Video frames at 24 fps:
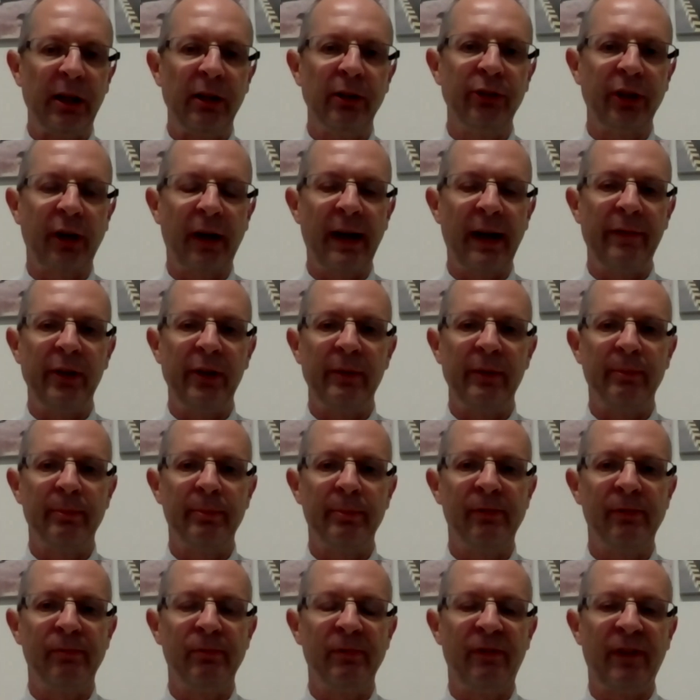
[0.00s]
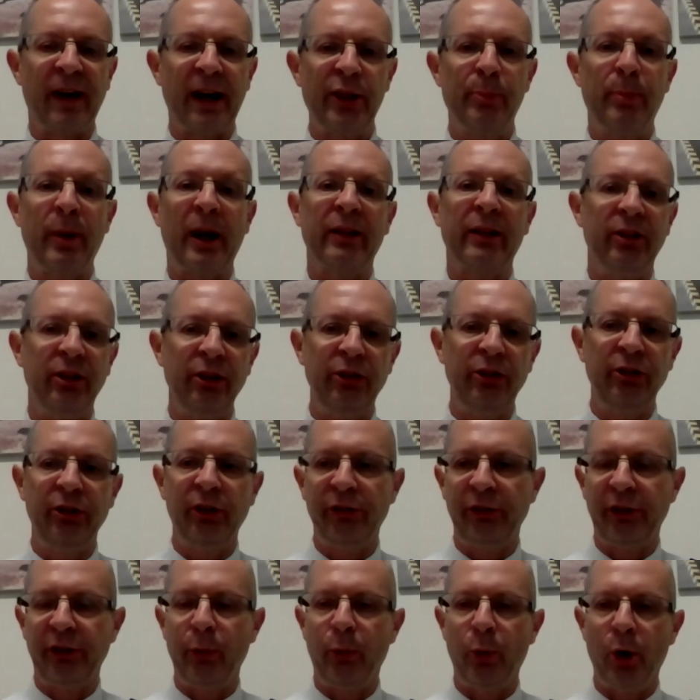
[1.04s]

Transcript: And so having faith practitioners in the